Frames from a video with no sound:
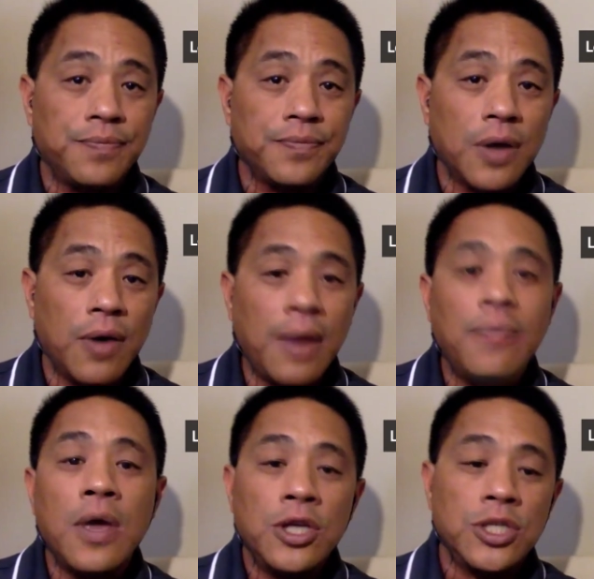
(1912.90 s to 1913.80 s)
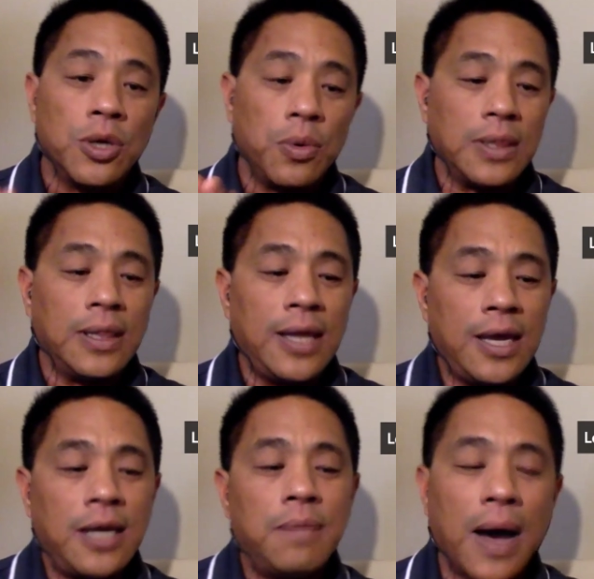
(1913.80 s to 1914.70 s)
All right, so
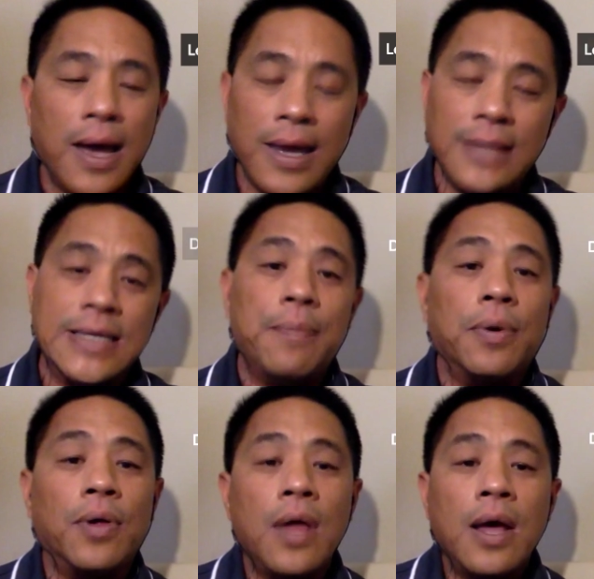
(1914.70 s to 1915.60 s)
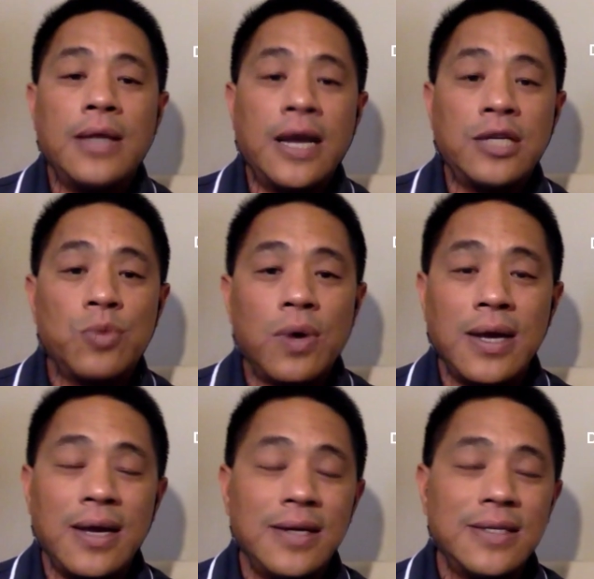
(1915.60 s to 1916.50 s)
lead by example. The next one
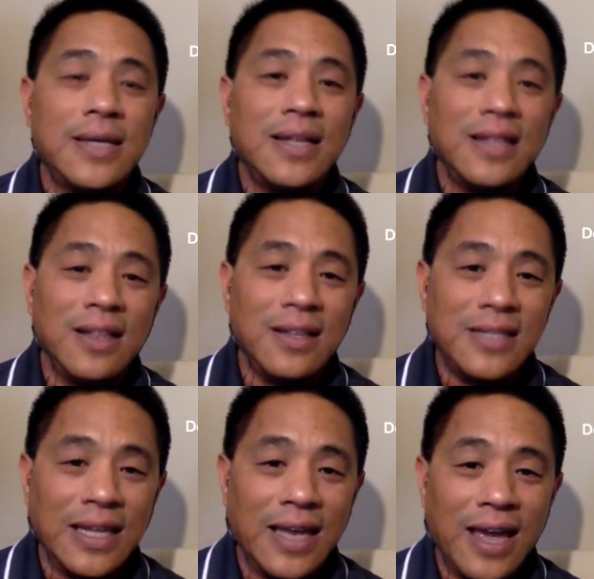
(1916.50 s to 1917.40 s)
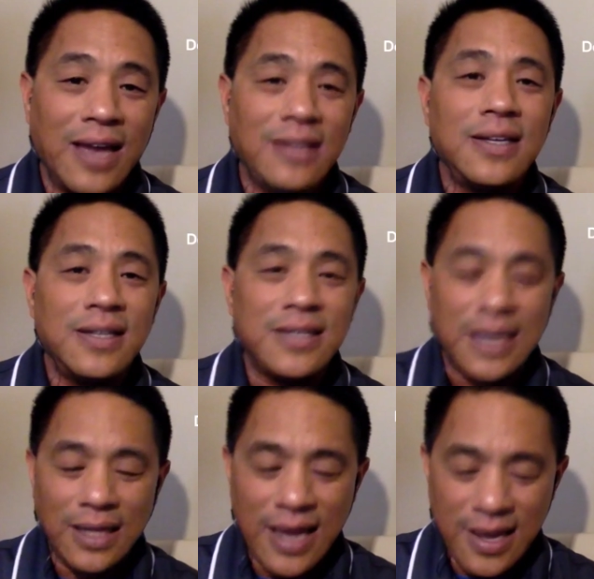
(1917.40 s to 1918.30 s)
is delegate.
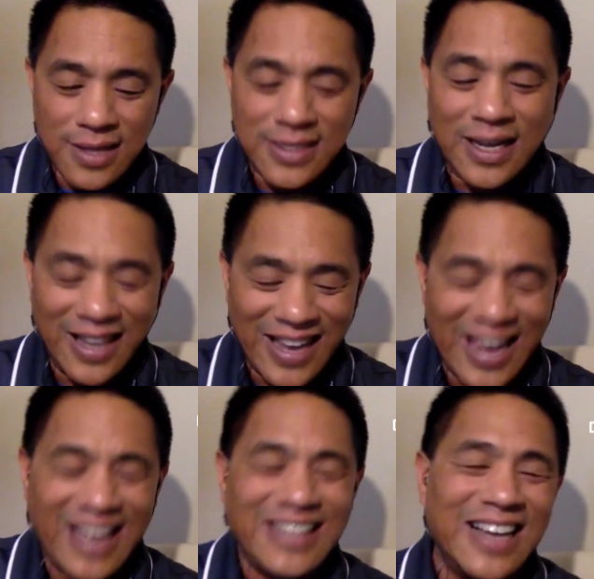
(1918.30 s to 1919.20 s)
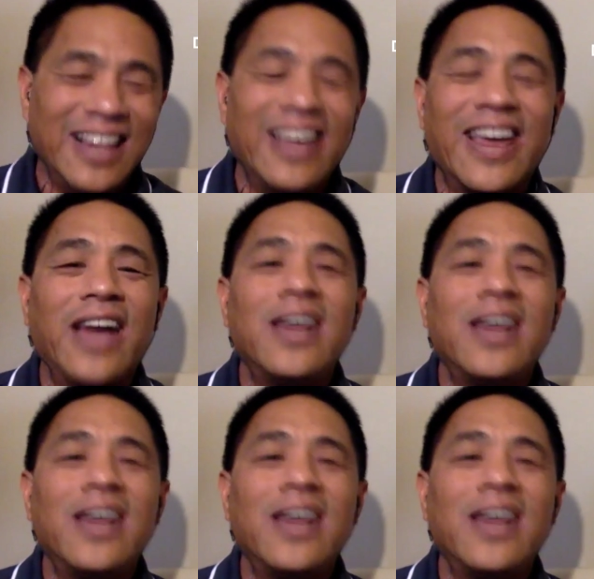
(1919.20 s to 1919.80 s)
Delegate, delegate, delegate.